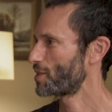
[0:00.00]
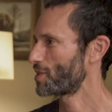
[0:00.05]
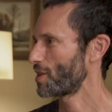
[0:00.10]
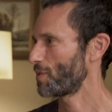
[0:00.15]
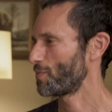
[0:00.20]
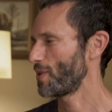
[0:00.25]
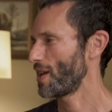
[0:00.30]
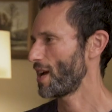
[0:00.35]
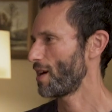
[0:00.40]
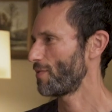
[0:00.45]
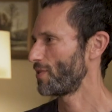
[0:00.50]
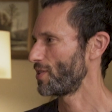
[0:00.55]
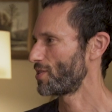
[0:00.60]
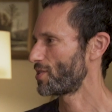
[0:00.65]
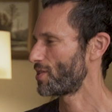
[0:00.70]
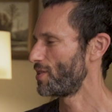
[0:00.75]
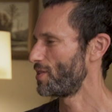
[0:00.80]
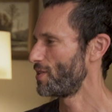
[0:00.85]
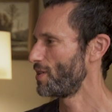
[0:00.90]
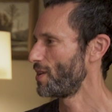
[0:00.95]
except we have
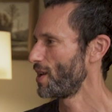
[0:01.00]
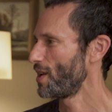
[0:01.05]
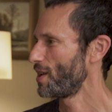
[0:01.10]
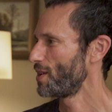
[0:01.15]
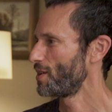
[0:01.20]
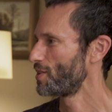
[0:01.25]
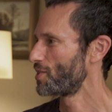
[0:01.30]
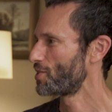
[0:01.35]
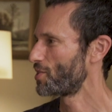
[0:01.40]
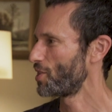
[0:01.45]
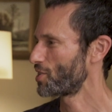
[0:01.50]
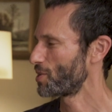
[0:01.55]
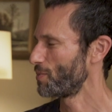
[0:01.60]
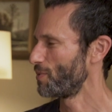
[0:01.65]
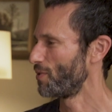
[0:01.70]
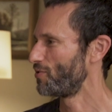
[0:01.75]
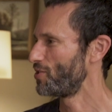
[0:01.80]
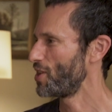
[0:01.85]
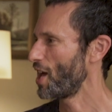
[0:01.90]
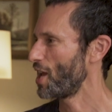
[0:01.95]
this system
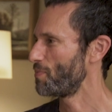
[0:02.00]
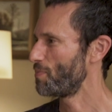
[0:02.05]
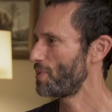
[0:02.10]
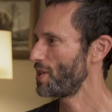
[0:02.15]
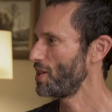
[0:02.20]
of debt